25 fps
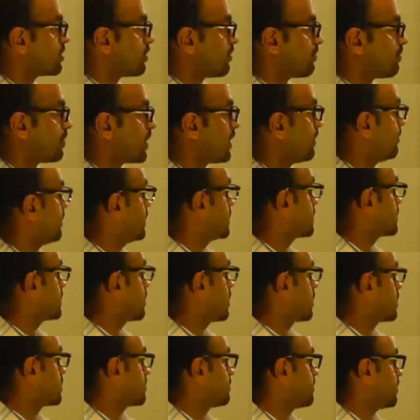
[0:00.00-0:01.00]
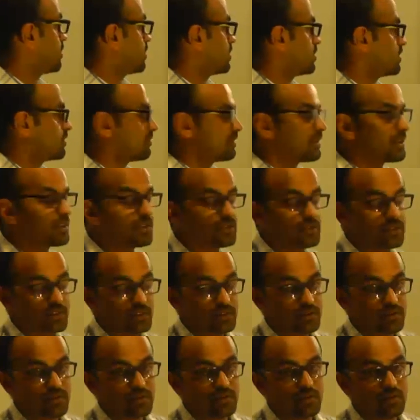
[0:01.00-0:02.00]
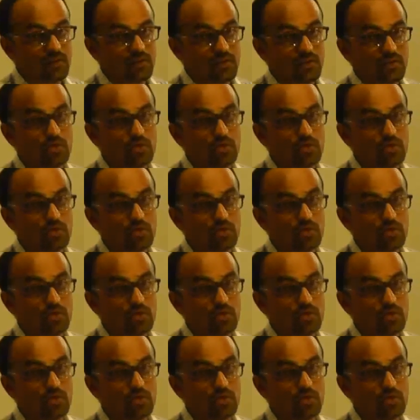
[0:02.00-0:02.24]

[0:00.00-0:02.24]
of previous correspondence, figures, etc.?